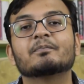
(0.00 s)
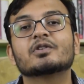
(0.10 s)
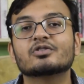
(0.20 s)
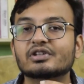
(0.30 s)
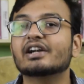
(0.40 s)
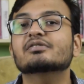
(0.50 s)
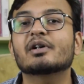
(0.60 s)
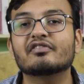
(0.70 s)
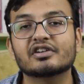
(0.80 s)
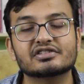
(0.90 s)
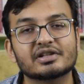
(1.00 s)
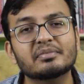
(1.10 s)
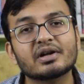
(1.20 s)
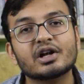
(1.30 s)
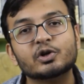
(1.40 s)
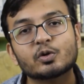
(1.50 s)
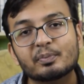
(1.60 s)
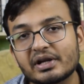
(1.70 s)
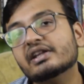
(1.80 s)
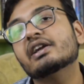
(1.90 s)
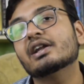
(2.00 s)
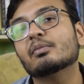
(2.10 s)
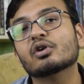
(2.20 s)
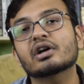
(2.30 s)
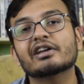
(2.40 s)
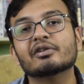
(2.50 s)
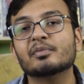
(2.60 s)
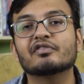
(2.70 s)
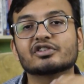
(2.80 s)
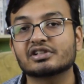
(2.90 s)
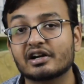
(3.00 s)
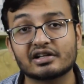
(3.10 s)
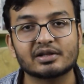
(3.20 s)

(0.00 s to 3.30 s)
So that is my first tip, to pre-read a book even before starting the